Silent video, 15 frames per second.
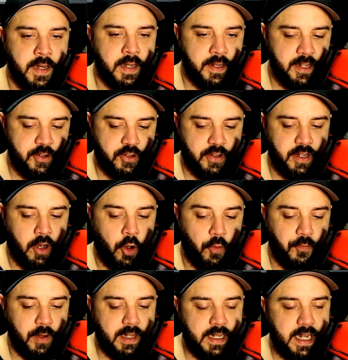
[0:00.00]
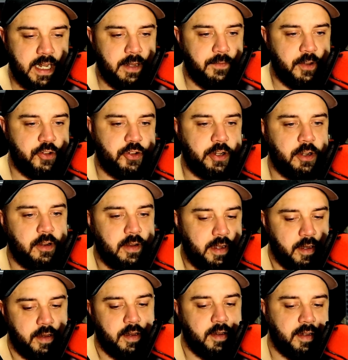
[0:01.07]
This hopefully the end of this year
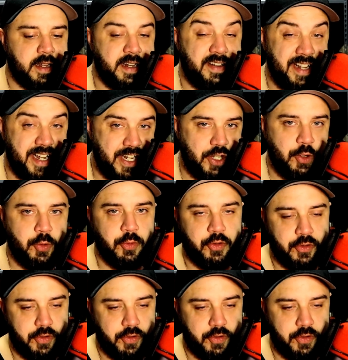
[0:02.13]
uh, continues